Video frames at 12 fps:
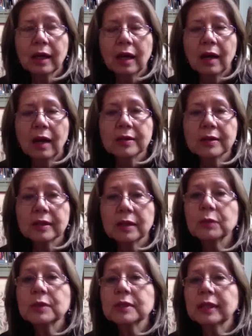our son
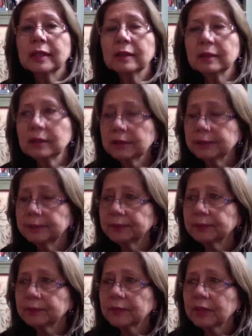was killed
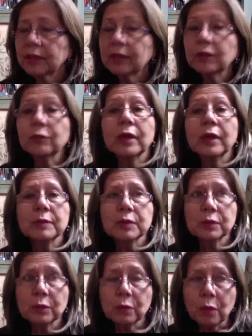in the run up
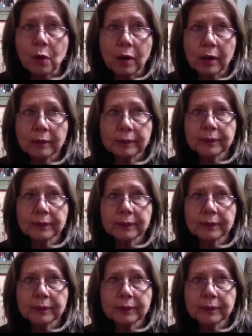to the war